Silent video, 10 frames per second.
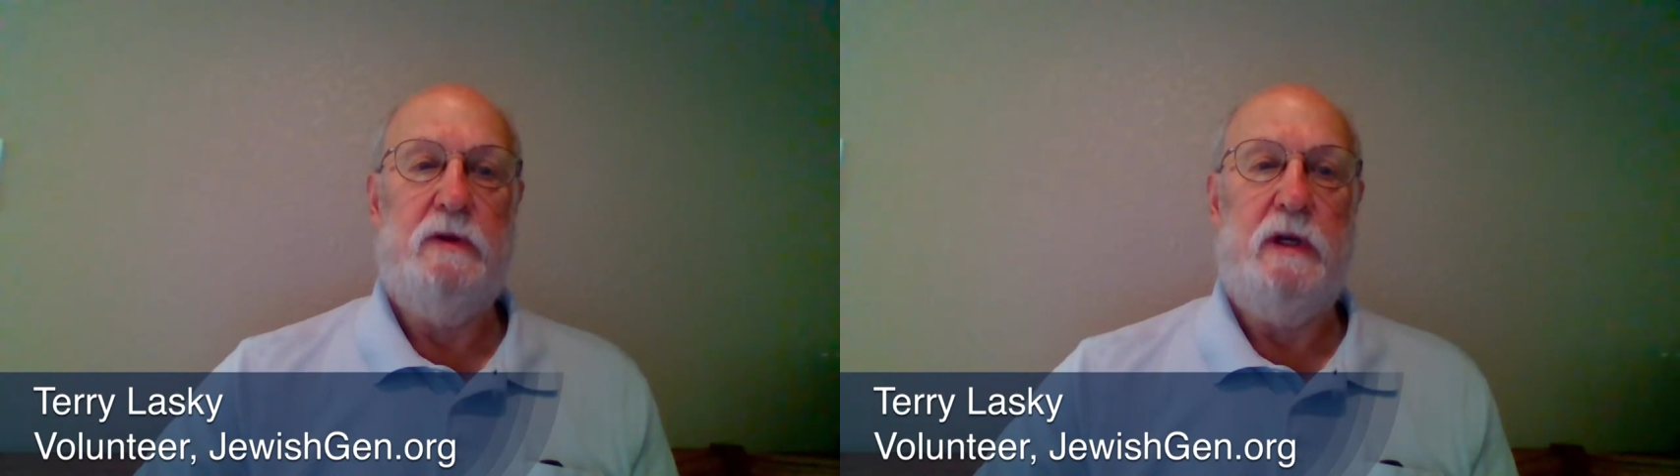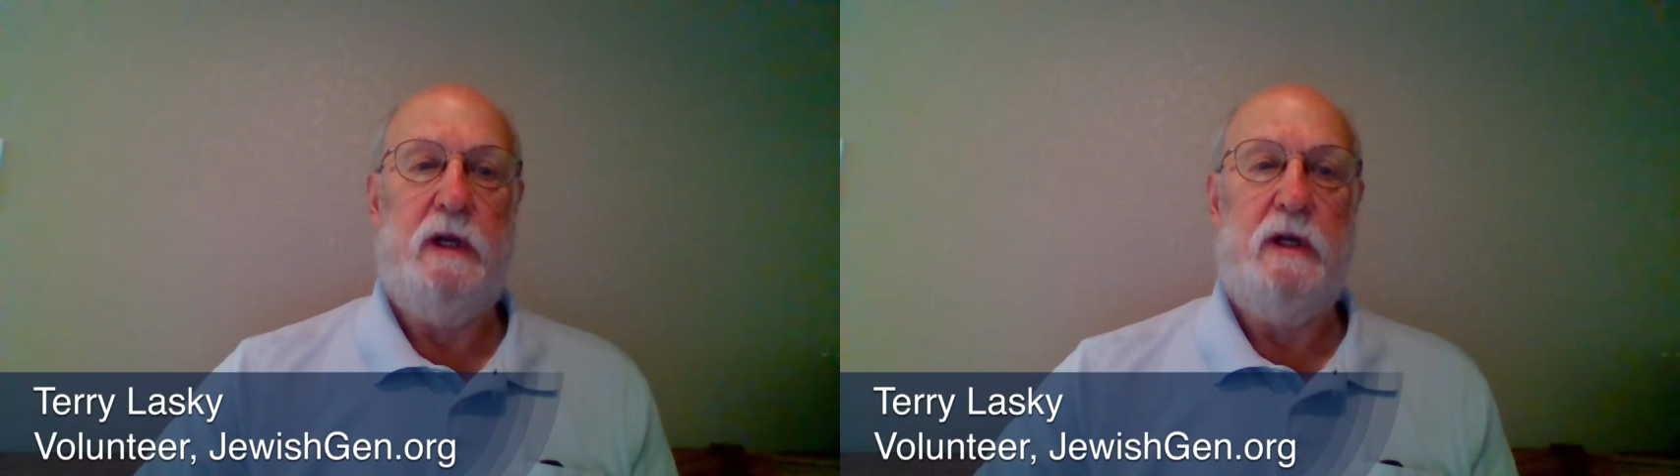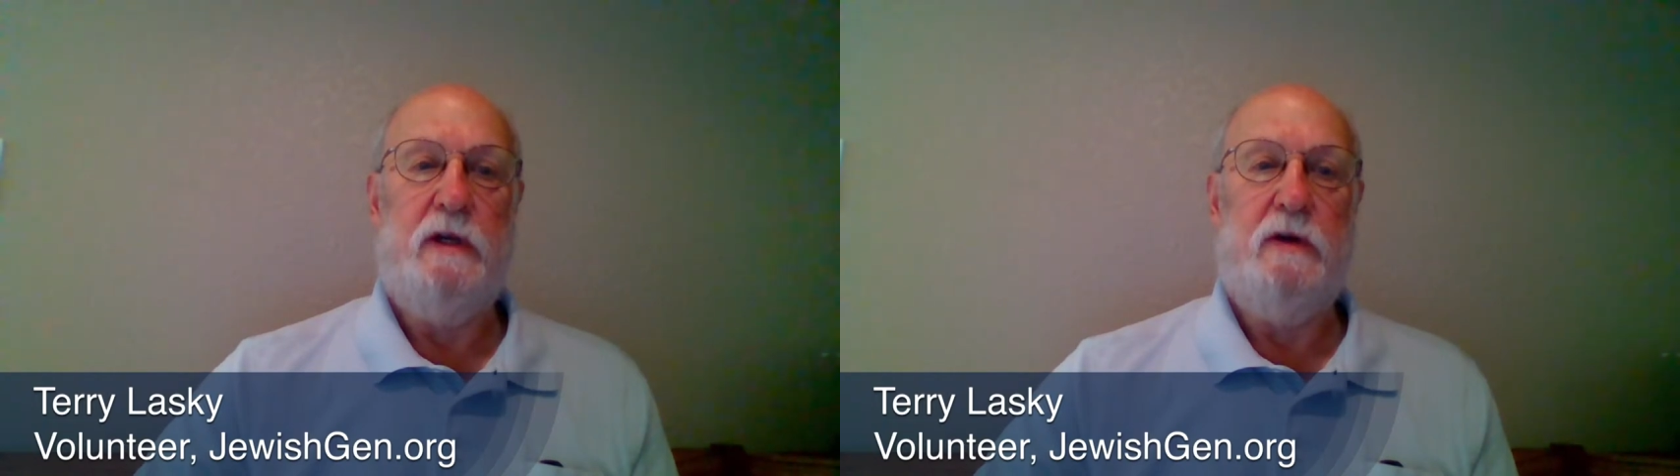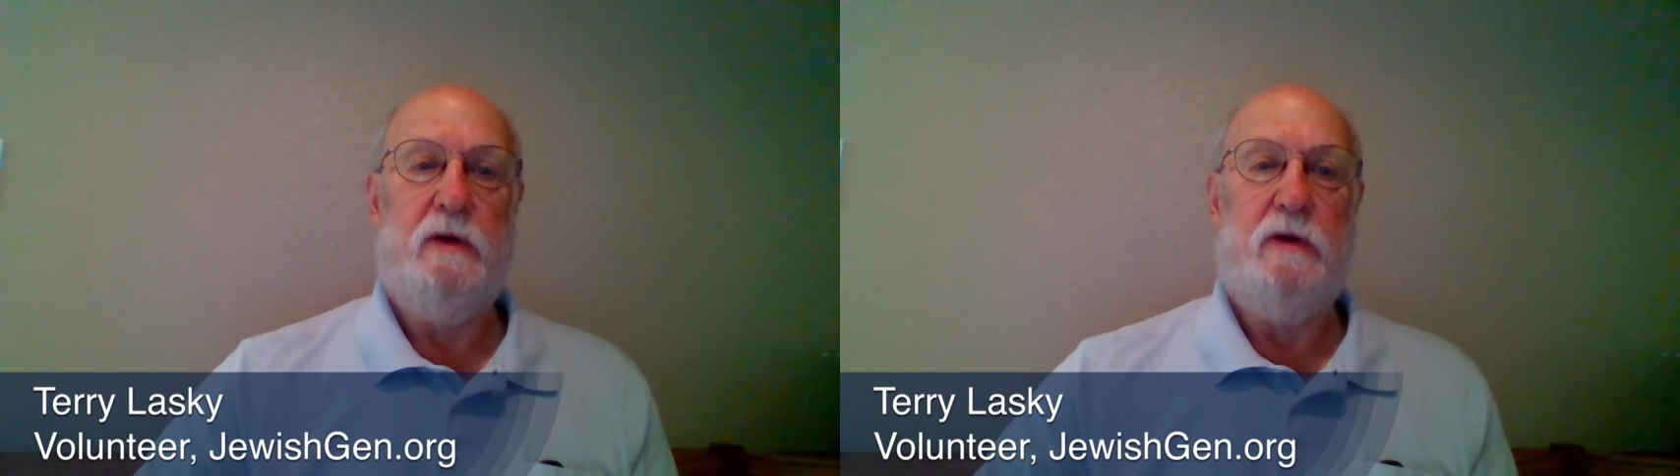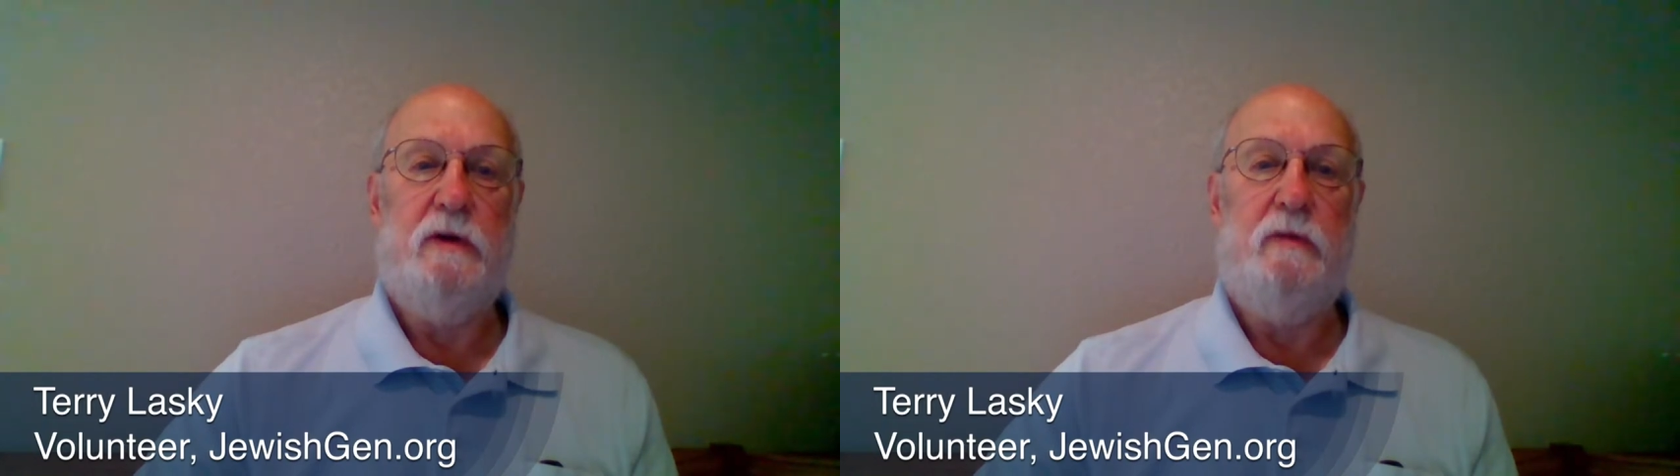need in
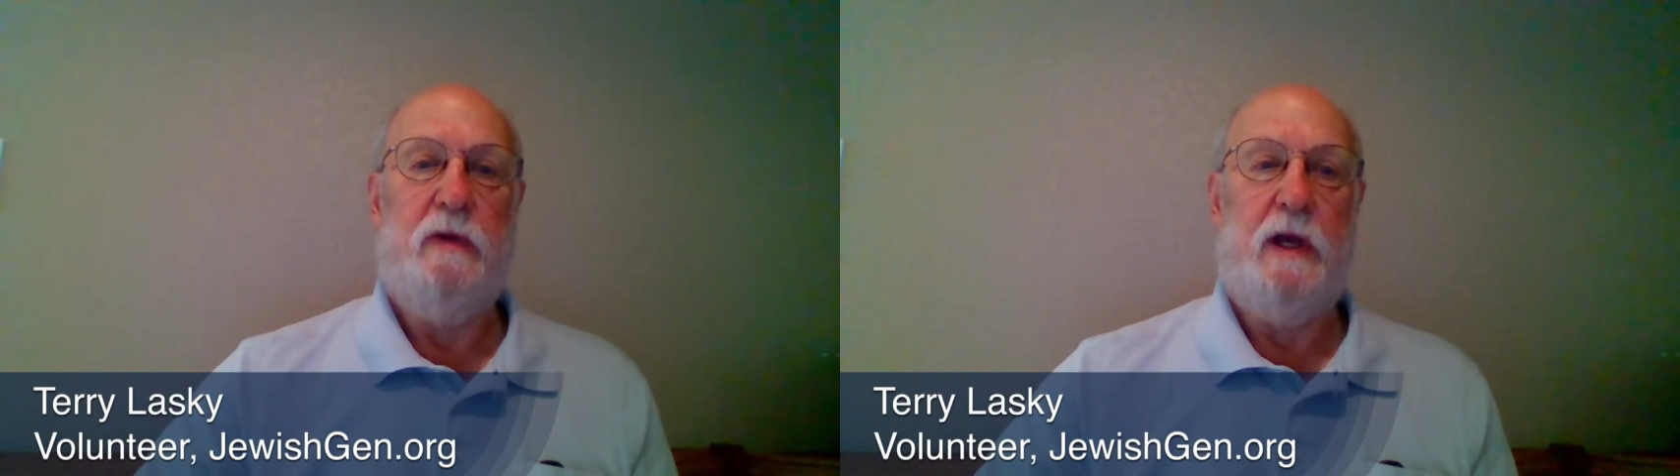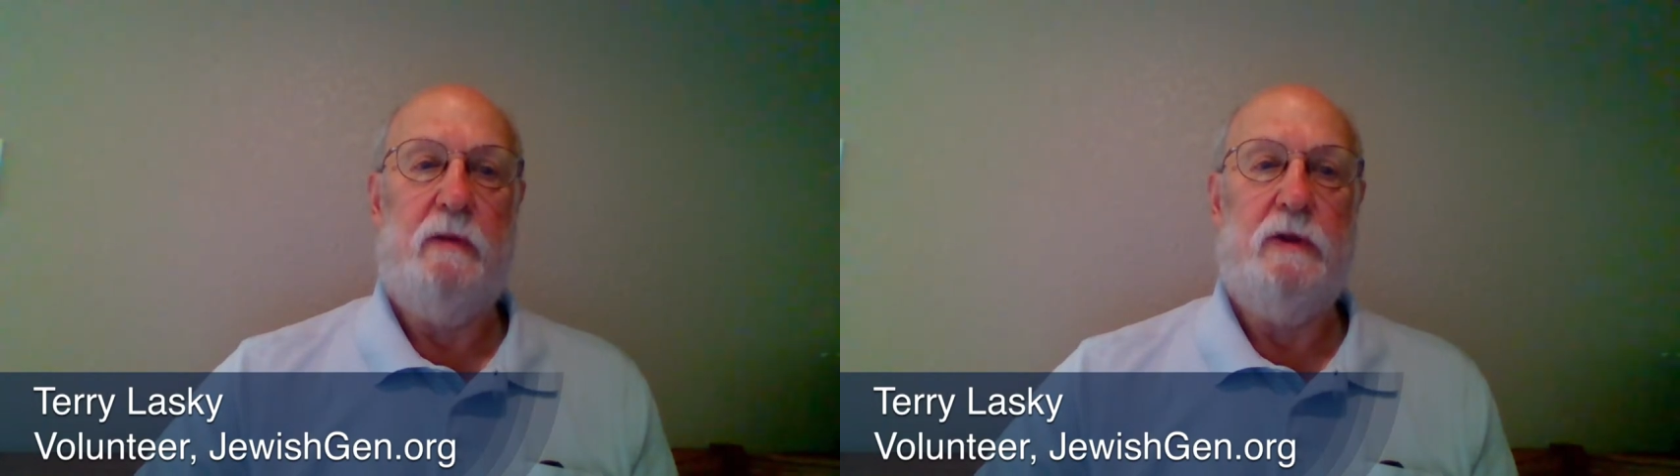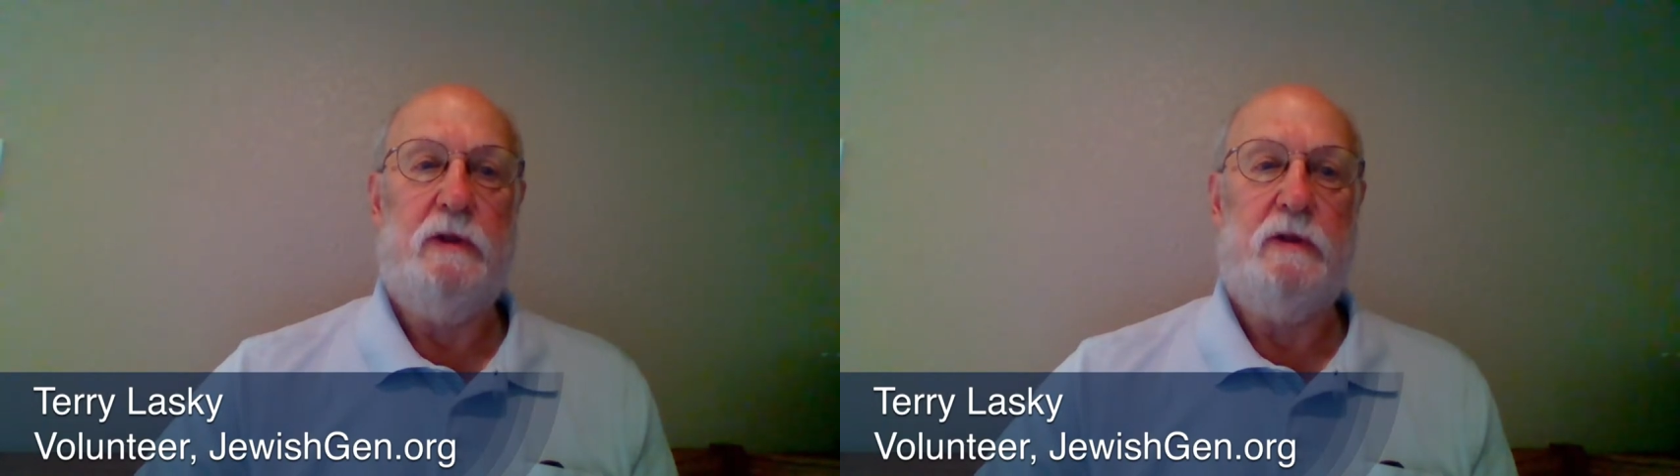order to be able to